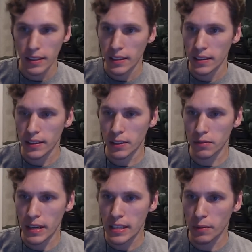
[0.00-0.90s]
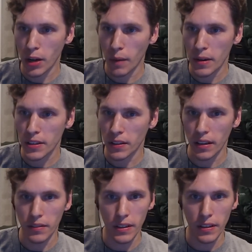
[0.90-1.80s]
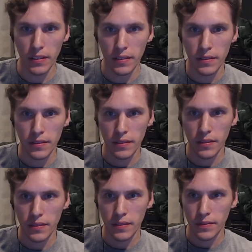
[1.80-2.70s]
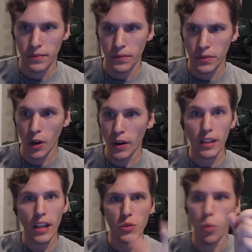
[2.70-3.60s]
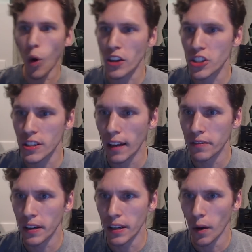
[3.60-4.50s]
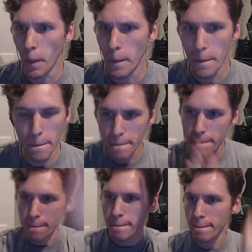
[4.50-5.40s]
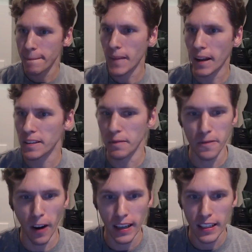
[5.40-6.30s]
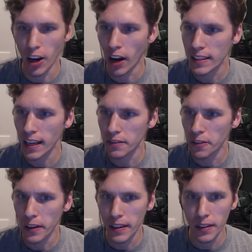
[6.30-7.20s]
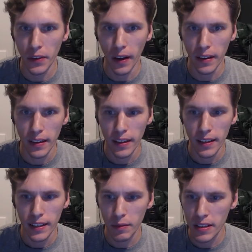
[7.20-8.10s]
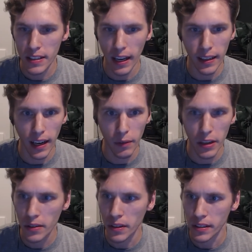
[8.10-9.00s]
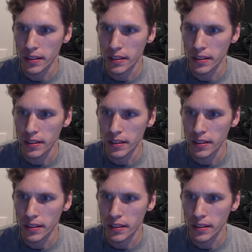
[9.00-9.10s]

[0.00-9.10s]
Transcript: Let's go read some comments on that video. You know what? Let's watch that video. Got some fucking content for you. Hold on. Give me a second. How do I do this?